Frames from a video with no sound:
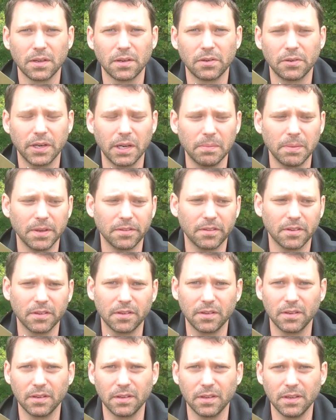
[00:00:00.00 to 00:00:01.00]
trailmaster
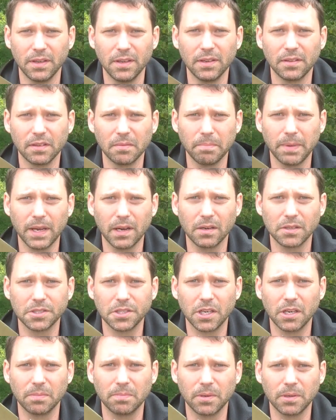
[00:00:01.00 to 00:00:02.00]
is a better
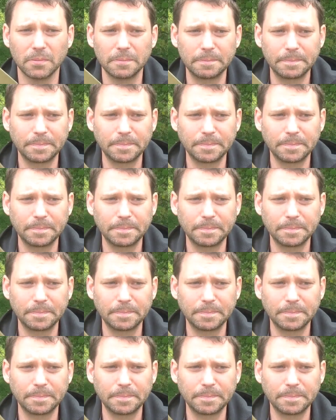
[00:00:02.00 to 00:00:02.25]
chopper.